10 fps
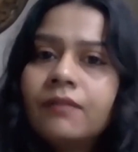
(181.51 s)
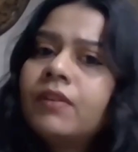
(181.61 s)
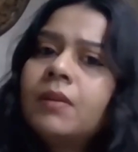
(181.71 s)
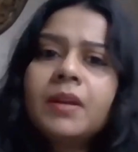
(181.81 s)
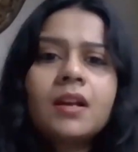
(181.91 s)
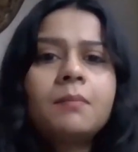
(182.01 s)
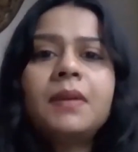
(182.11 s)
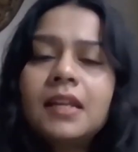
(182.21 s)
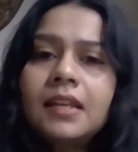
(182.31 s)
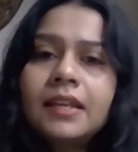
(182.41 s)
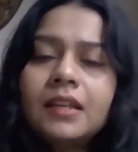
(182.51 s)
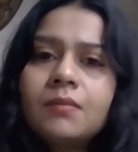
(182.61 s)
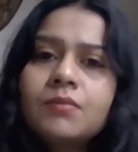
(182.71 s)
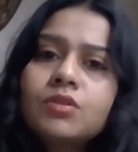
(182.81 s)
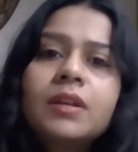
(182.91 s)
will become middle
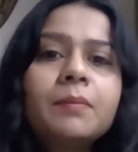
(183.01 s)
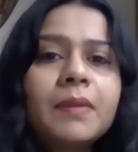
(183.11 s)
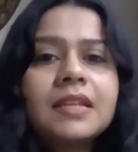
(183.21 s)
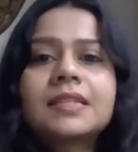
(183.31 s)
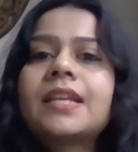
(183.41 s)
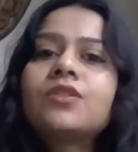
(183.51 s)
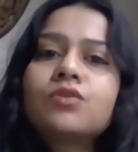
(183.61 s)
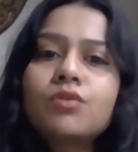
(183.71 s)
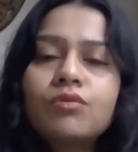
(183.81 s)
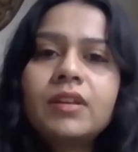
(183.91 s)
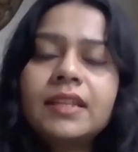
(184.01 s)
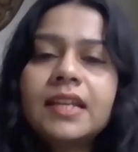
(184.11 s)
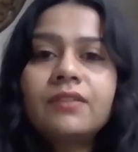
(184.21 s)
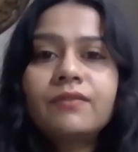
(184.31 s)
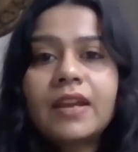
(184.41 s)
income. So it makes sense only
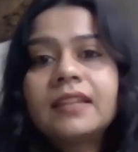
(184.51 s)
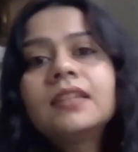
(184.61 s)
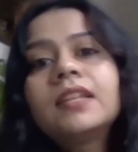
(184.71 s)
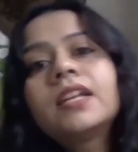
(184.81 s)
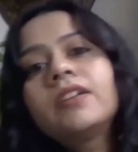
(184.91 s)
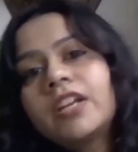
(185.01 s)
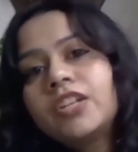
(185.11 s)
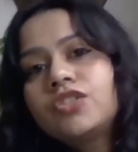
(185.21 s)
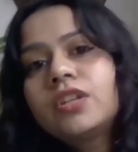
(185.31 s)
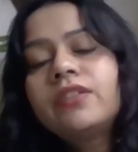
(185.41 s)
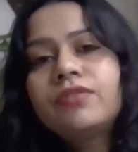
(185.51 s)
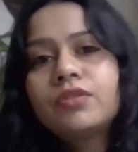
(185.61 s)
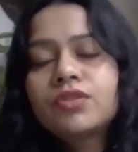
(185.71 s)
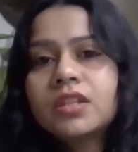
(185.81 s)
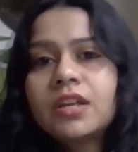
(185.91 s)
that when they're eventually in
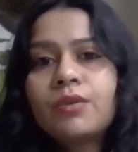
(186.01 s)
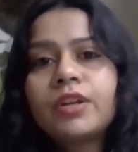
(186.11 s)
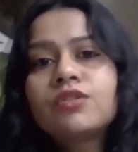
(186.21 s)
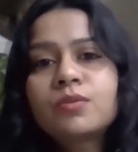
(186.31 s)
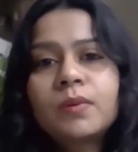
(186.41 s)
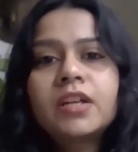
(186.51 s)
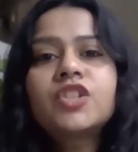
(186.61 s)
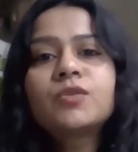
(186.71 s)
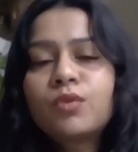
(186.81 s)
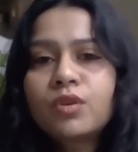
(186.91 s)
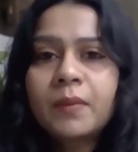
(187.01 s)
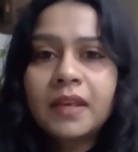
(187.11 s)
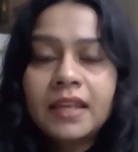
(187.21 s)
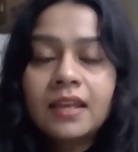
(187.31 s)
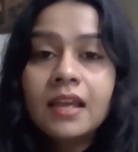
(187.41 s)
future, they're going to splurge more
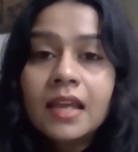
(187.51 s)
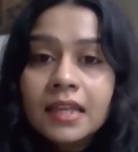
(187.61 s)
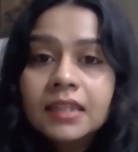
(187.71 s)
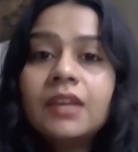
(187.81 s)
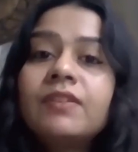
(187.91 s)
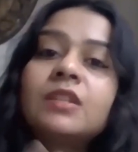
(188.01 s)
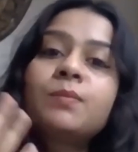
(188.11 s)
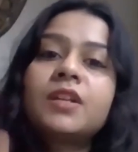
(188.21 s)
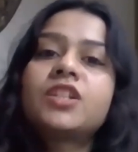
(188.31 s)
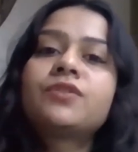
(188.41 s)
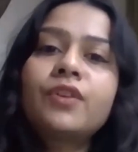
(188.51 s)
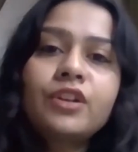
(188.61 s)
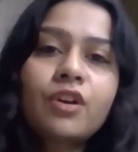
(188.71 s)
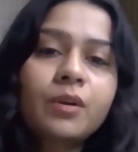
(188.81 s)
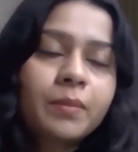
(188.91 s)
money, they will splurge for
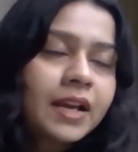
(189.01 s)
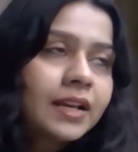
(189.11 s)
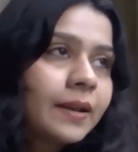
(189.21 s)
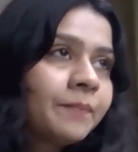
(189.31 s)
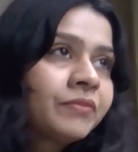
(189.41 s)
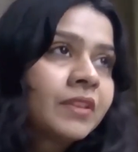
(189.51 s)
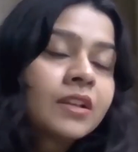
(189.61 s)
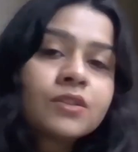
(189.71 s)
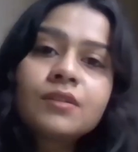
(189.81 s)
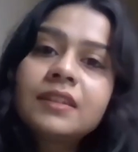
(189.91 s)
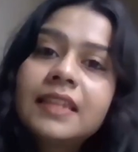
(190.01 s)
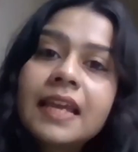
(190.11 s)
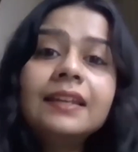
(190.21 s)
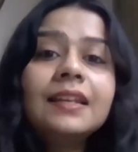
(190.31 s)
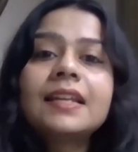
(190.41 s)
your brand. So
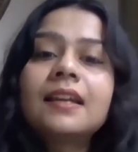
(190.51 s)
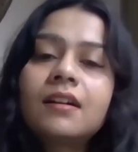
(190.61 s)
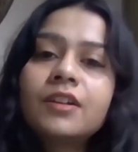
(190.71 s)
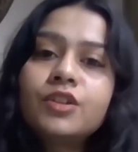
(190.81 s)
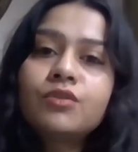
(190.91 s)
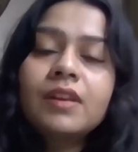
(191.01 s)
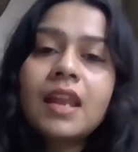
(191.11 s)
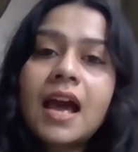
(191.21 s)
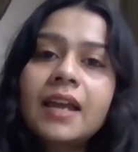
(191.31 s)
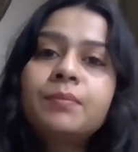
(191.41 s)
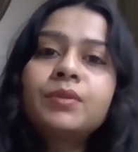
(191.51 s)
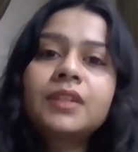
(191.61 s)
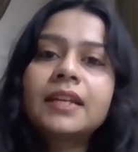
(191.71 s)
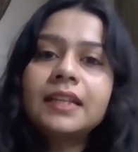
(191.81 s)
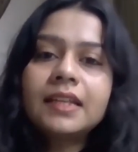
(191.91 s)
then you will
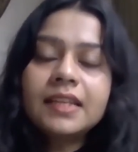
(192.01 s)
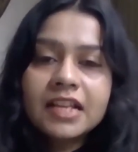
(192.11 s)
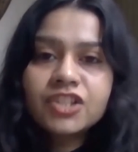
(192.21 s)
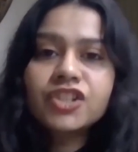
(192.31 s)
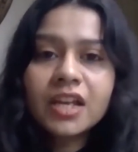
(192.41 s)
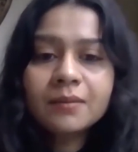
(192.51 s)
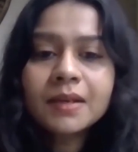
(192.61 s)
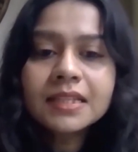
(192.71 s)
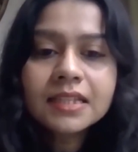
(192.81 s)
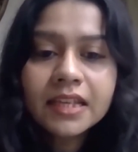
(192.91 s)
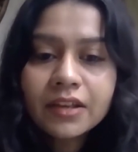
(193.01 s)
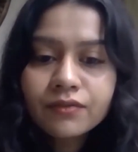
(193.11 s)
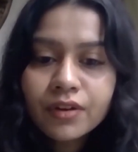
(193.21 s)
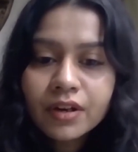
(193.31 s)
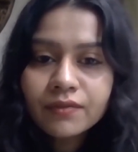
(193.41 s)
hypothetically, I'll share my screen
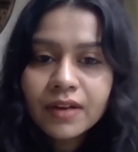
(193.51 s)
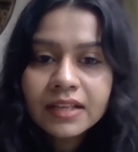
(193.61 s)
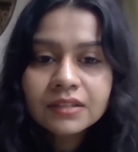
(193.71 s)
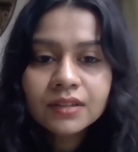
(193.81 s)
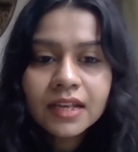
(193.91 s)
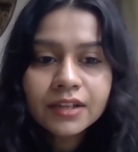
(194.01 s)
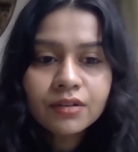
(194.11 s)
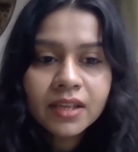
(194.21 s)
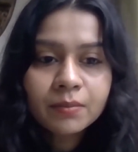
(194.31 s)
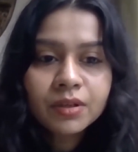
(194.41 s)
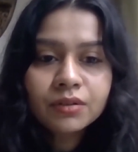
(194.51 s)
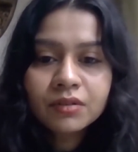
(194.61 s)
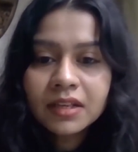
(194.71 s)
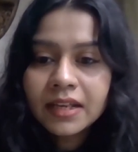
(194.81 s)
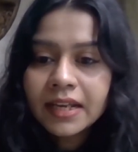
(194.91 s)
for a while so that you are able to
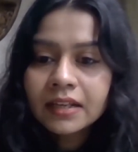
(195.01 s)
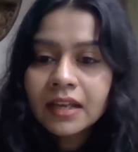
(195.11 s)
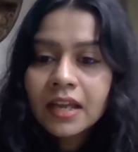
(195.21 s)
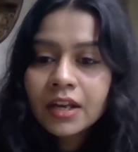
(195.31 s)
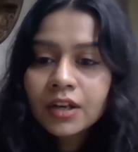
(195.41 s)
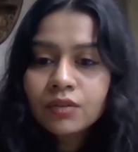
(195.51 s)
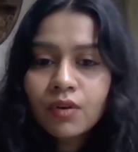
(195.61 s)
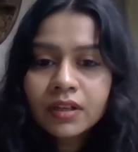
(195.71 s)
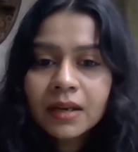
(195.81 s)
relate to what